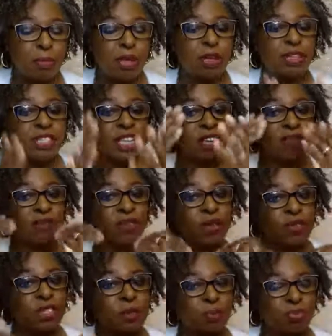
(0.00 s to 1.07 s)
because it
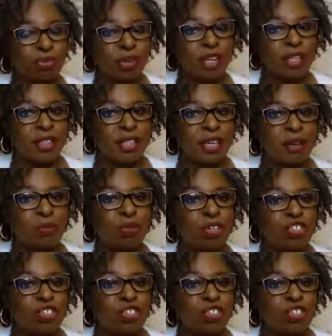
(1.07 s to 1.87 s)
involves the breathing,